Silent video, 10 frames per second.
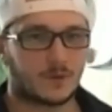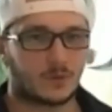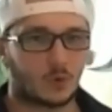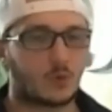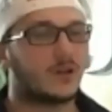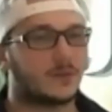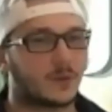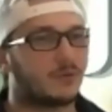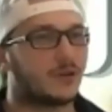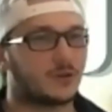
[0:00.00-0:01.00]
normally like
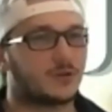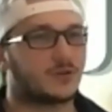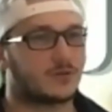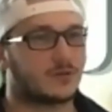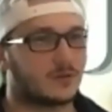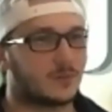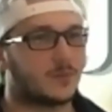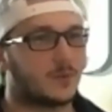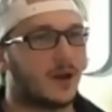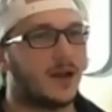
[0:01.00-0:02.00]
the preachers, the,
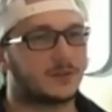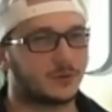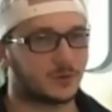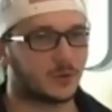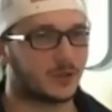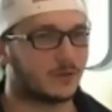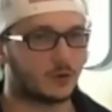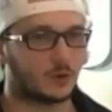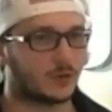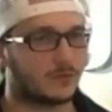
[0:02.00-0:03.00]
the pastors or whatever,
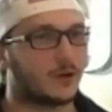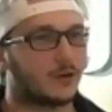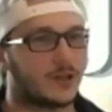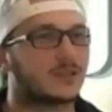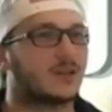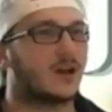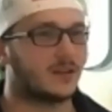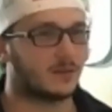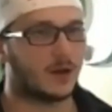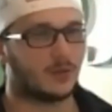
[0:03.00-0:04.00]
are normally very
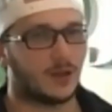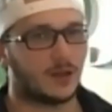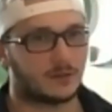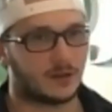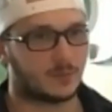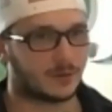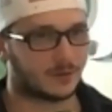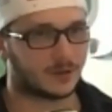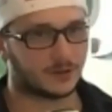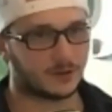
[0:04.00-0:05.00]
excited about that type of
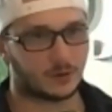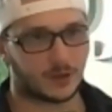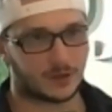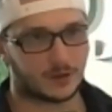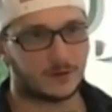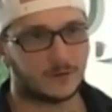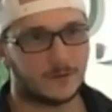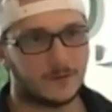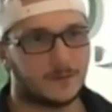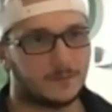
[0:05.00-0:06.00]
thing, you know, like a,
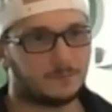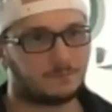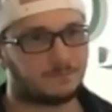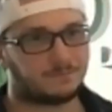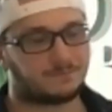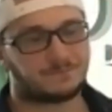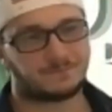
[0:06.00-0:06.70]
to